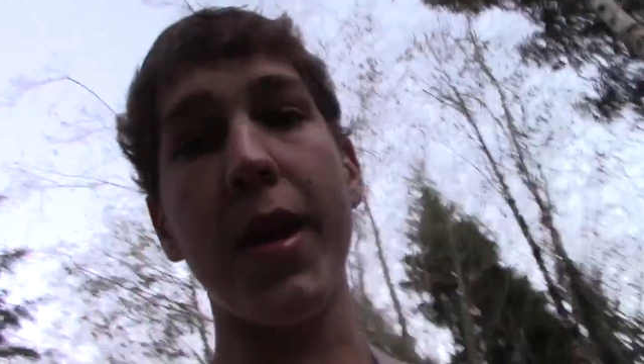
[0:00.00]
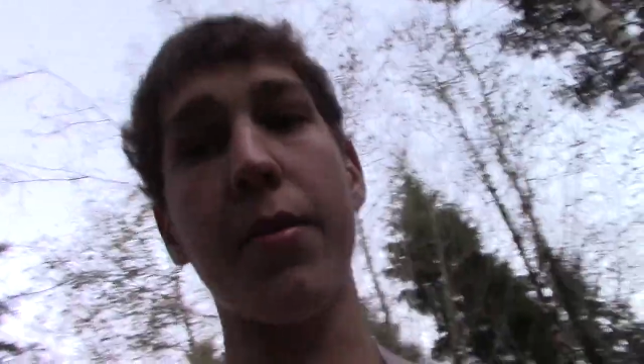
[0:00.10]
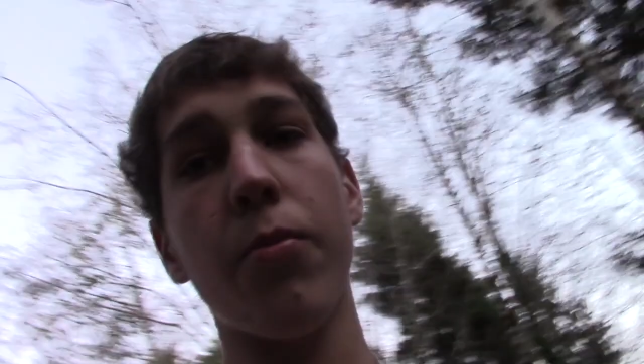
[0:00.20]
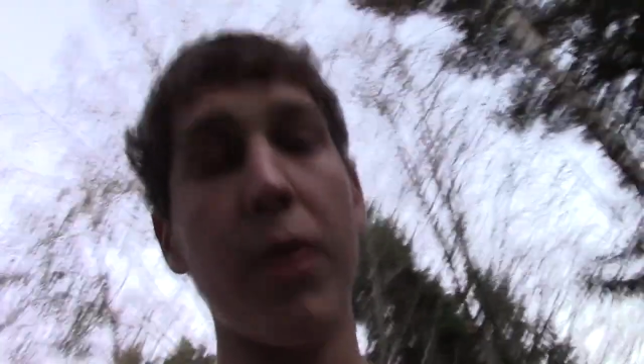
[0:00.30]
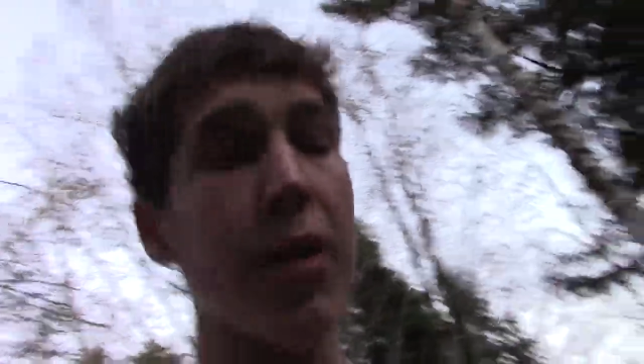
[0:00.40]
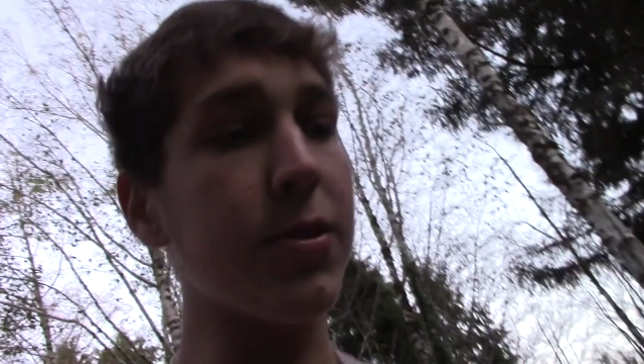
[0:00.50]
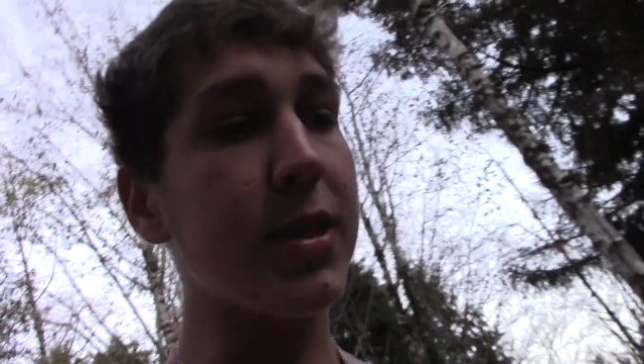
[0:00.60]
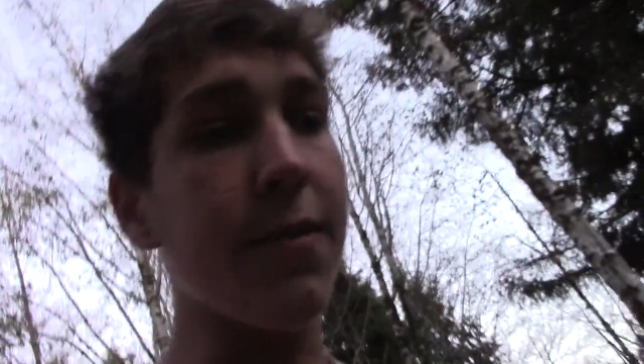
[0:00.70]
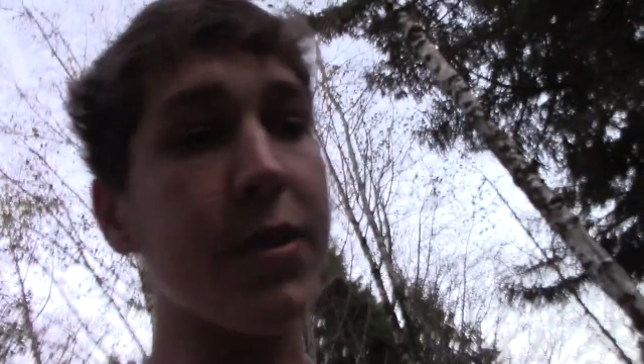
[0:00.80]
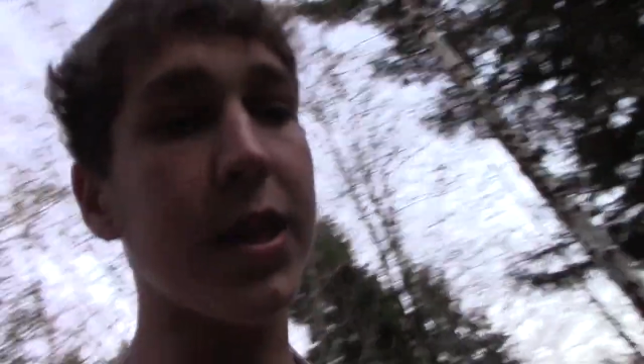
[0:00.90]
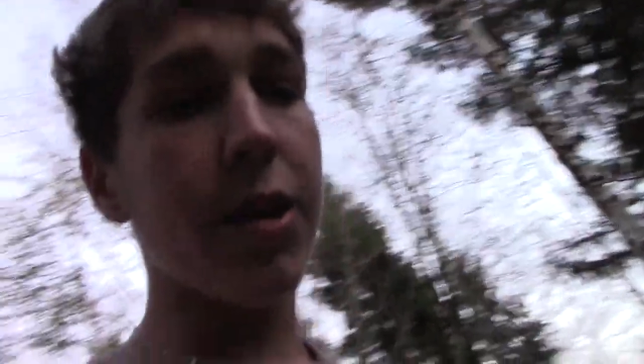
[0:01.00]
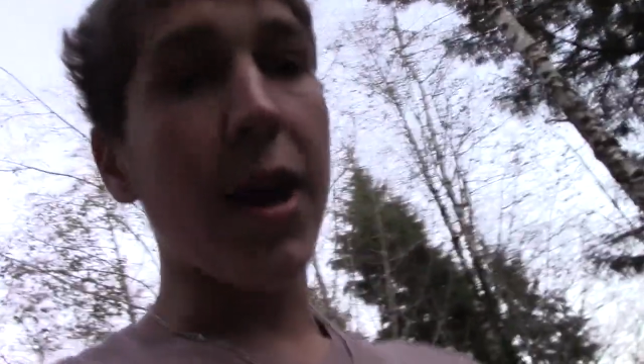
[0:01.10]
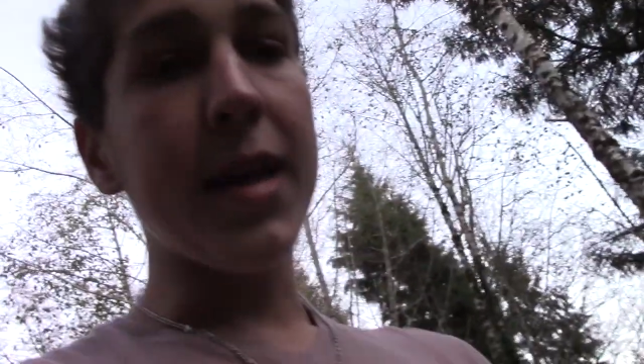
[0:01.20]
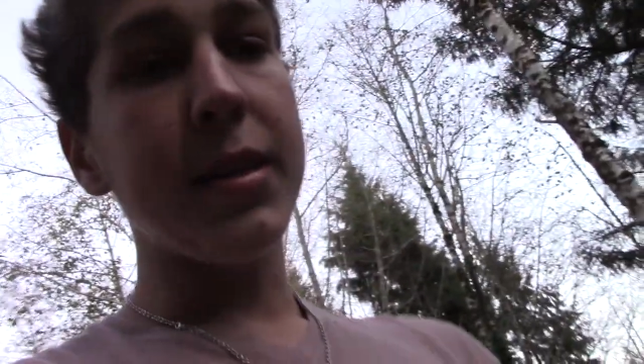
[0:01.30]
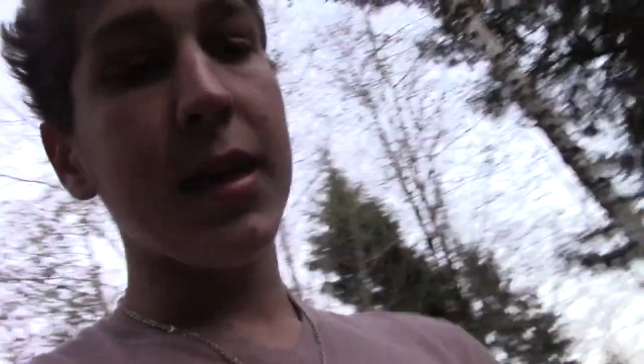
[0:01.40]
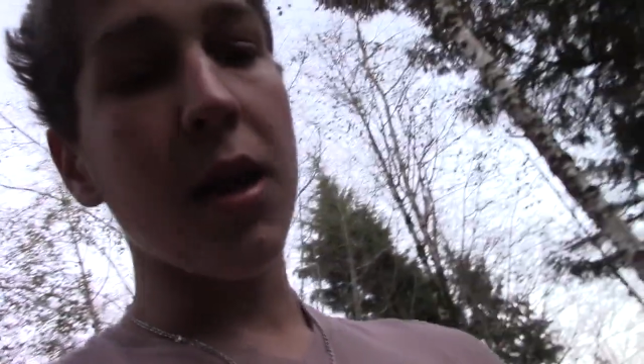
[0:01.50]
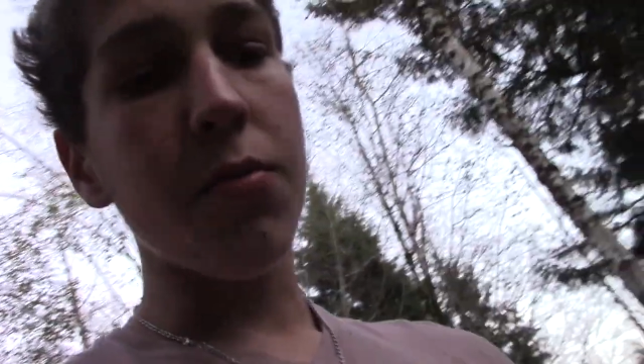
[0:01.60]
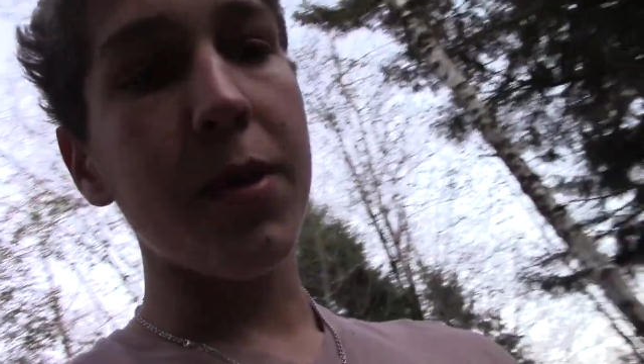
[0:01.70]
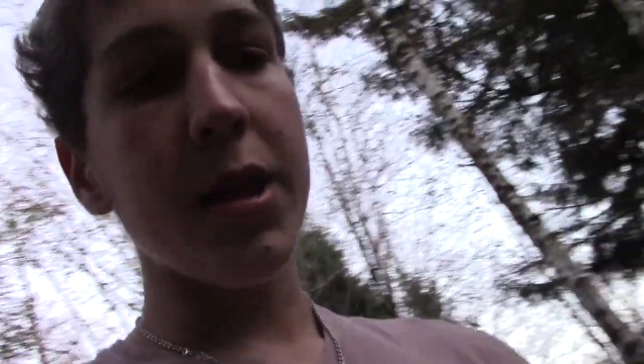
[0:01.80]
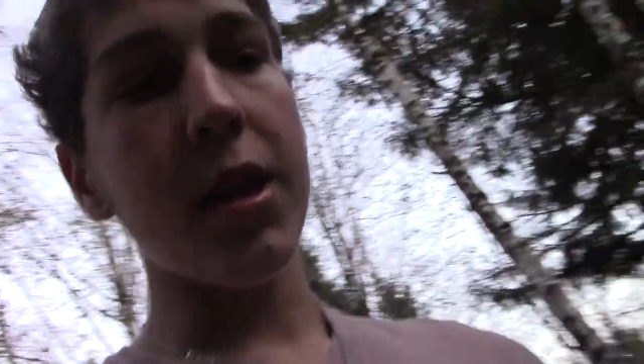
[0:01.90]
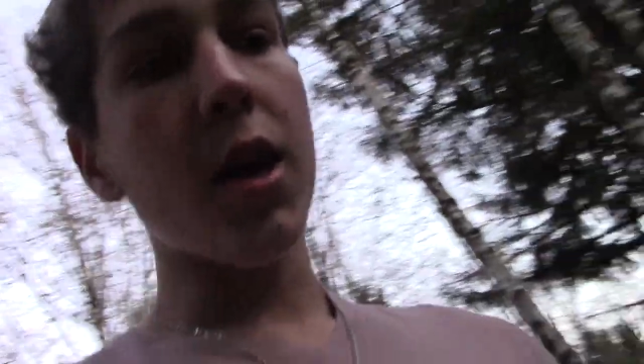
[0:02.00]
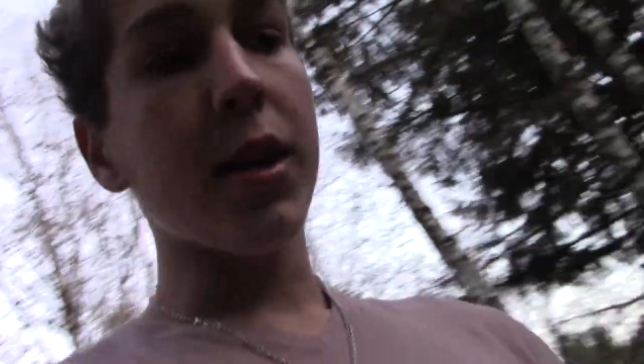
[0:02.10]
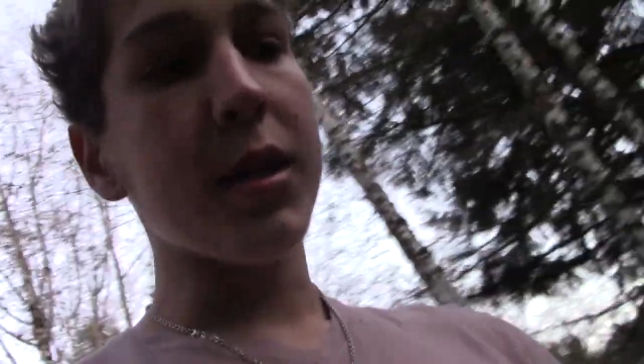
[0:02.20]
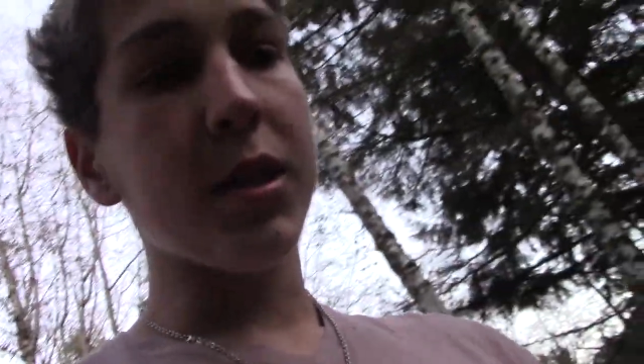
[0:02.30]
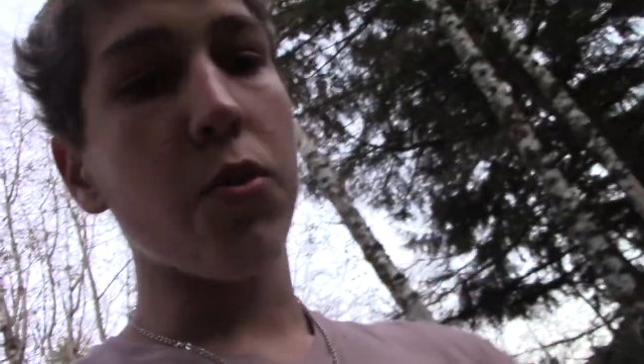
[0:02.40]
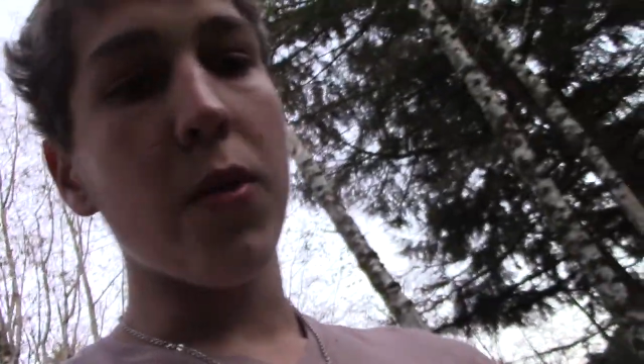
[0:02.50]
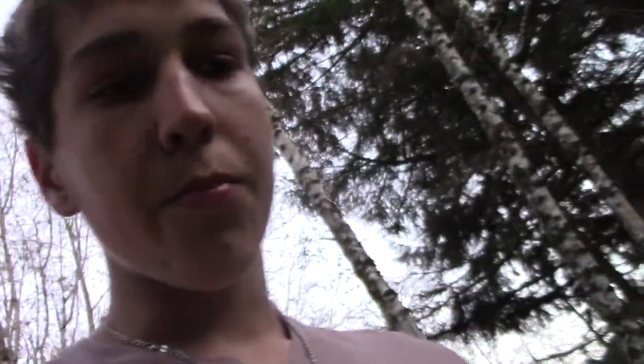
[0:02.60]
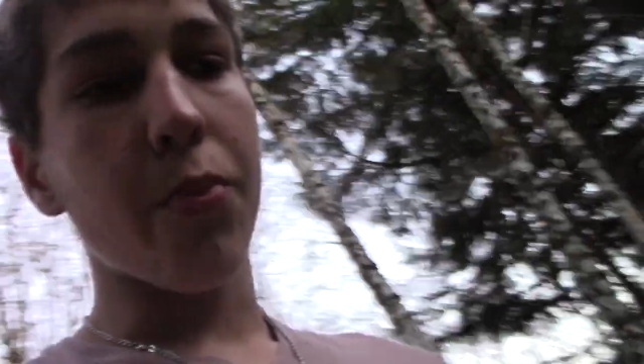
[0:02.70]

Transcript: it when I was 17 or 18, I would be the youngest to win